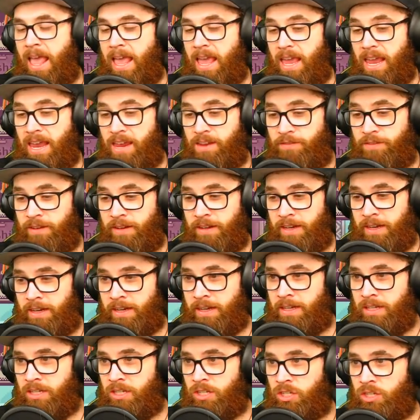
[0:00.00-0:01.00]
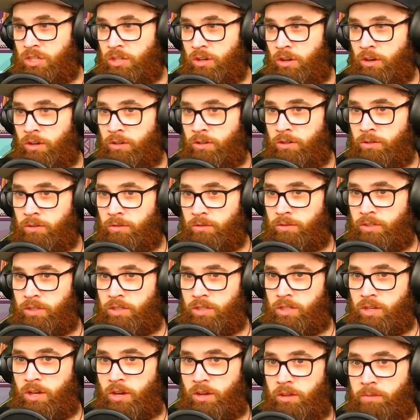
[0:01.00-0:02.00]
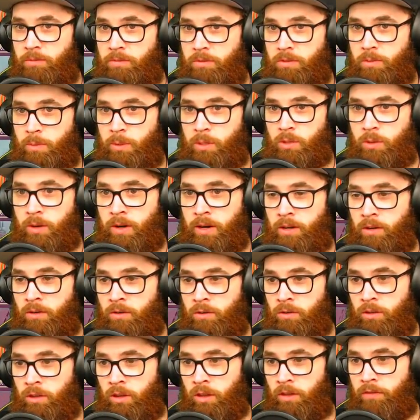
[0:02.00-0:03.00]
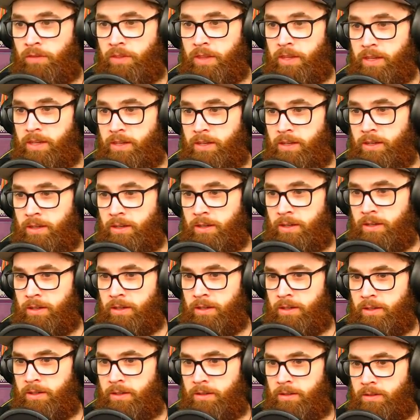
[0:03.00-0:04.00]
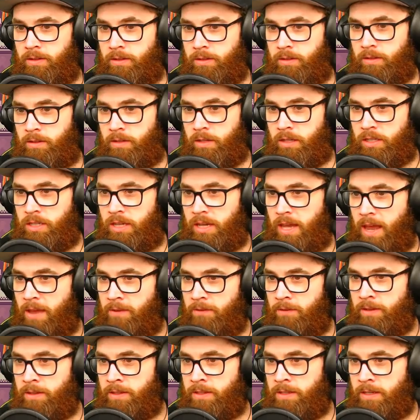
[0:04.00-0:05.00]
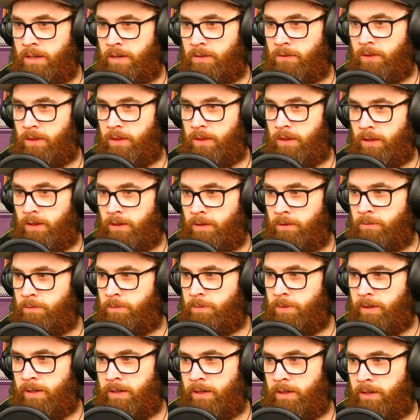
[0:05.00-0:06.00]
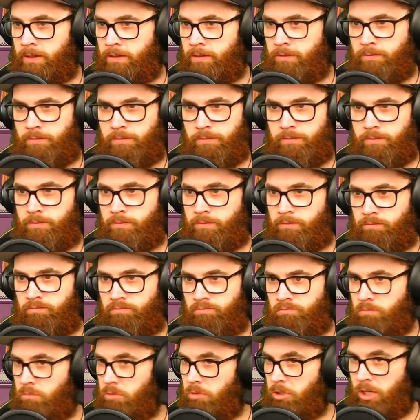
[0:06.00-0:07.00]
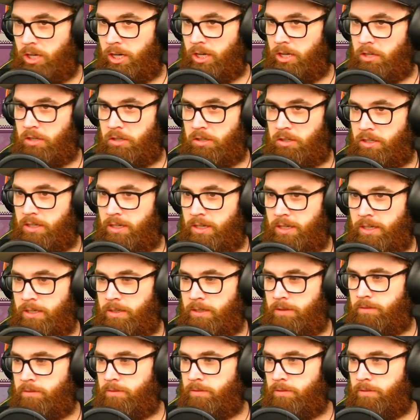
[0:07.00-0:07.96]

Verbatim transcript: Even in a circle, just go between all of the the taverns and everything, but I don't get it.